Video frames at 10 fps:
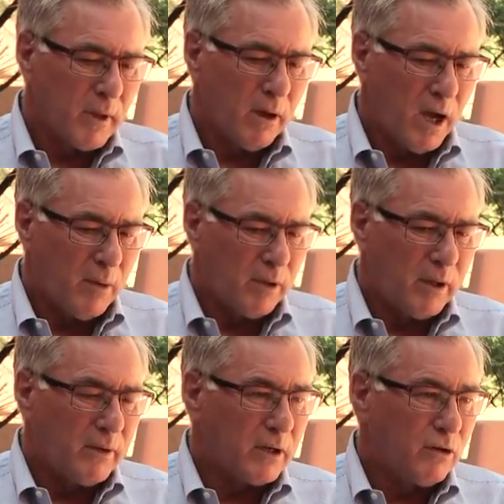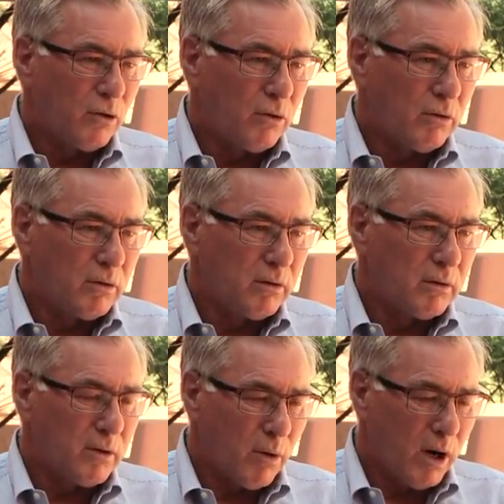I believe that gold,
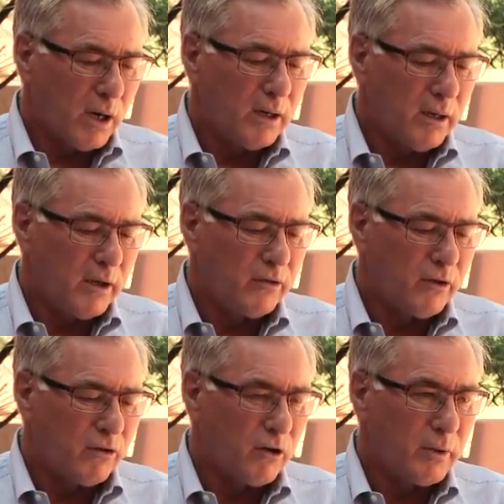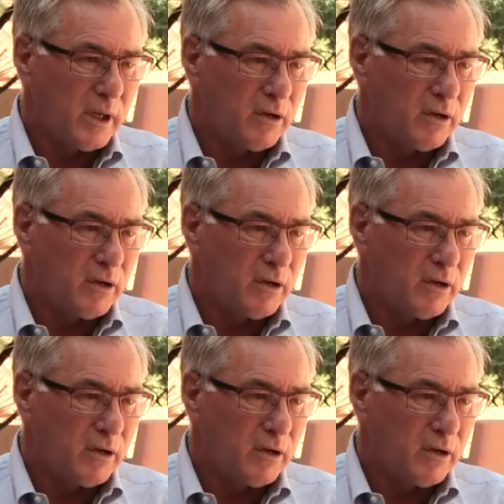the market has determined that